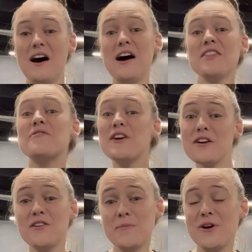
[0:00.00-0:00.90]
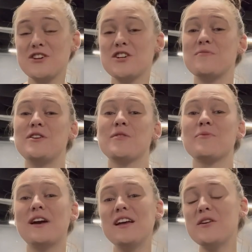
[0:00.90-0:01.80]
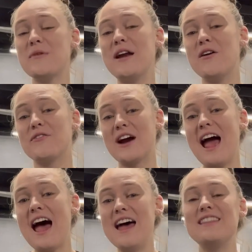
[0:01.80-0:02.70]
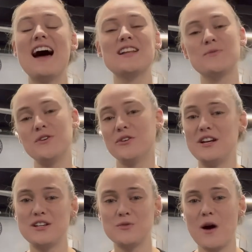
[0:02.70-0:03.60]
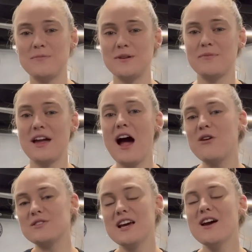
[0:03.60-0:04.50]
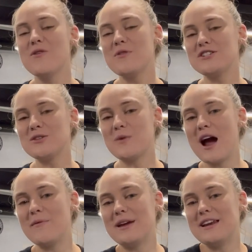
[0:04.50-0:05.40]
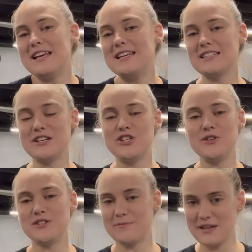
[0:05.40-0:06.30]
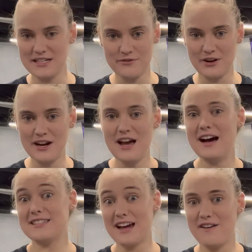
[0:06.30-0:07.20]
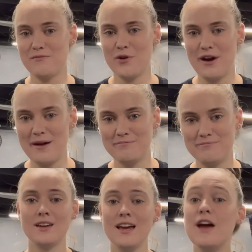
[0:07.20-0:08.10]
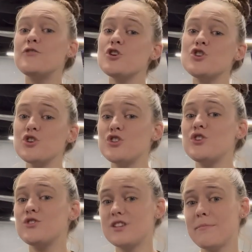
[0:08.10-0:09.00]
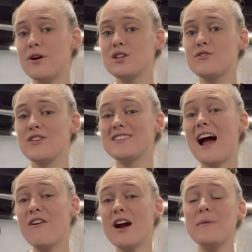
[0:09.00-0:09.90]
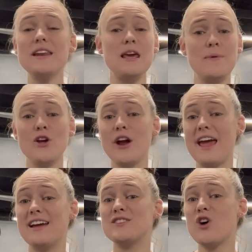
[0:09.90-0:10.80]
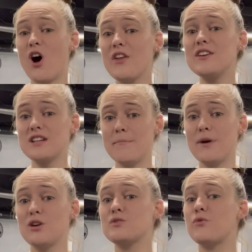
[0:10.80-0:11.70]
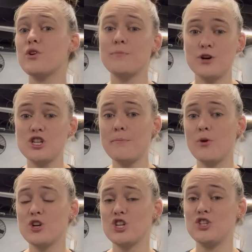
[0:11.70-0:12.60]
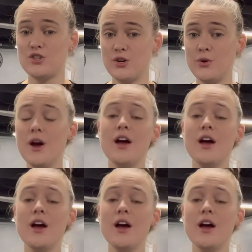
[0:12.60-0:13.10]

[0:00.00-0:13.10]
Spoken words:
On the vertical portion, when you're bringing the weight overhead, that's when you'll need to swap something out, which is why we can easily choose something different aside from a ram. If you choose to use dumbbells for this, I recommend keeping your hands on the dumbbells for the push-up portion too,